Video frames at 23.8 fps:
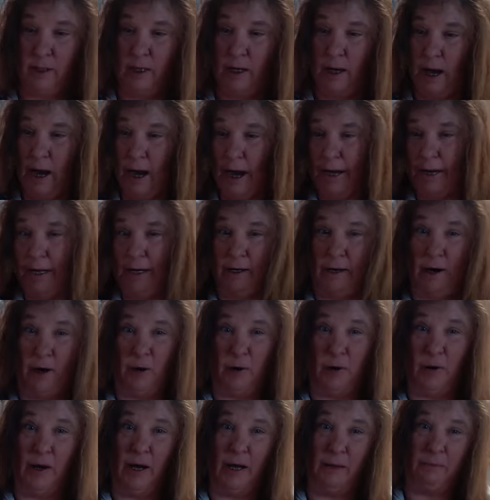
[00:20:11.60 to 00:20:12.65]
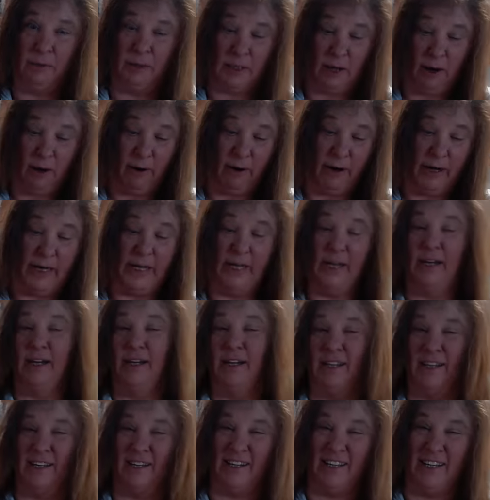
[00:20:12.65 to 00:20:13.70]
I don't know, I'm sorry.
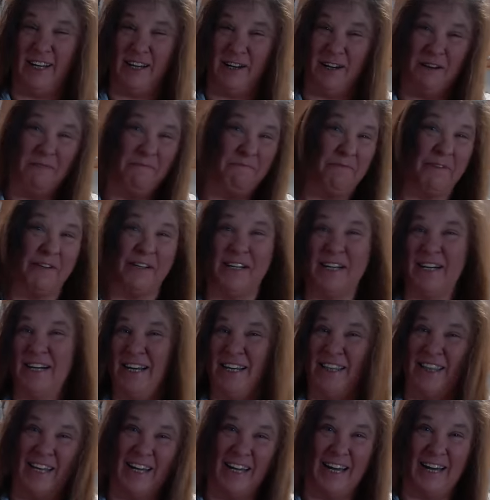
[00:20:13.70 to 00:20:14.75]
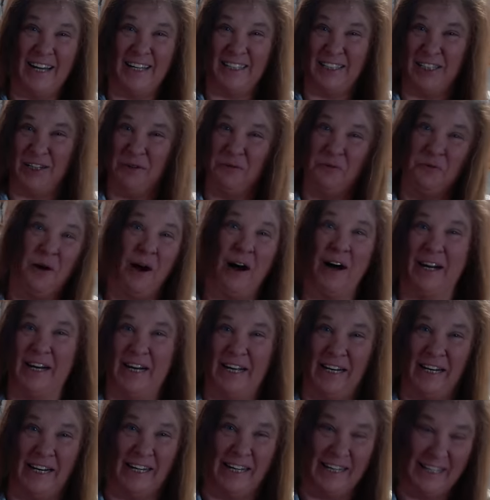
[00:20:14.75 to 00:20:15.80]
You can put anything else you want
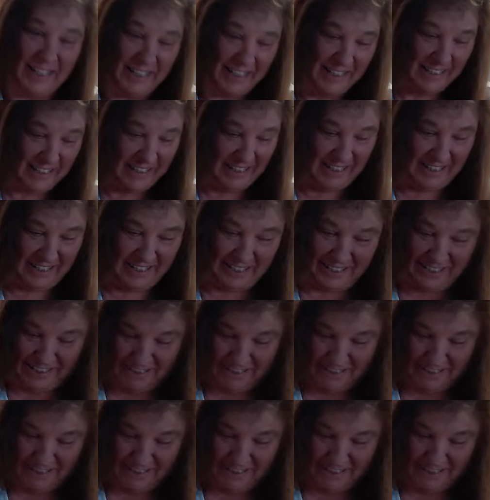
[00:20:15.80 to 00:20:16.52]
in it.